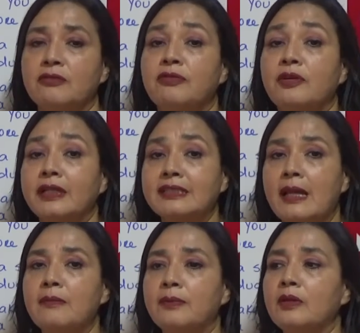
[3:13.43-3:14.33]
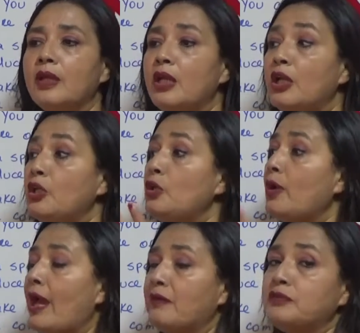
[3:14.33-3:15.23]
For example, you
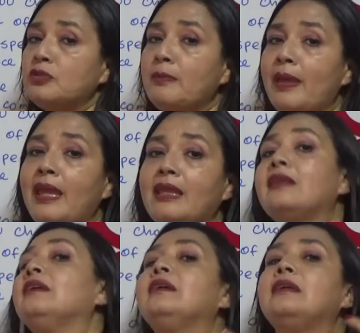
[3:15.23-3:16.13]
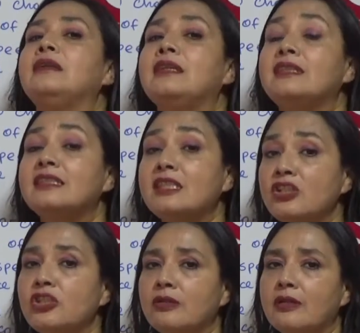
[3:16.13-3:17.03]
have to make a
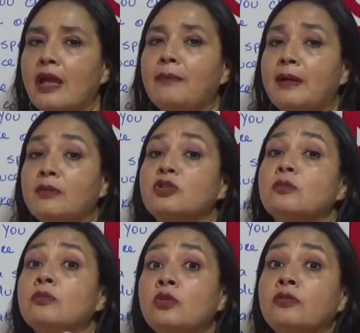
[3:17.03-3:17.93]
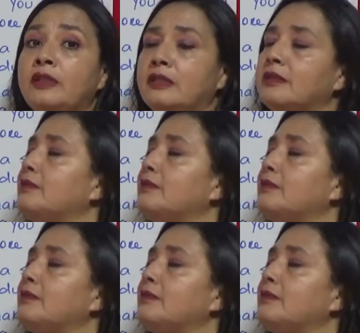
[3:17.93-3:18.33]
decision about moving,